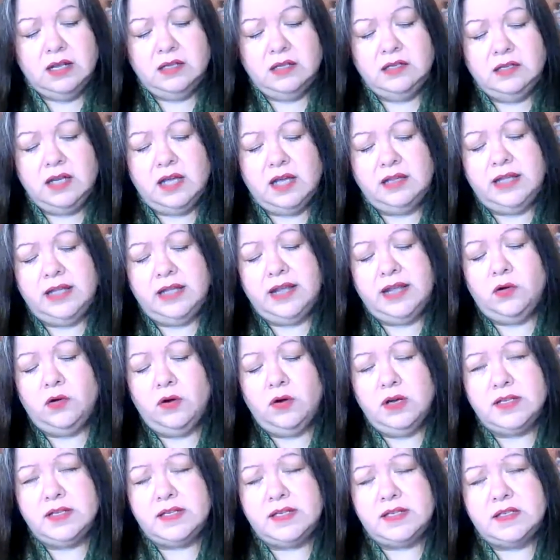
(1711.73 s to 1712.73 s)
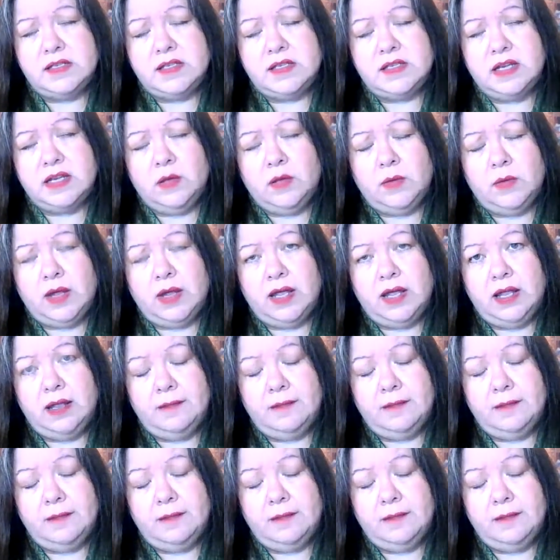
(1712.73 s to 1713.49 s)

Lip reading: not like horses anyway.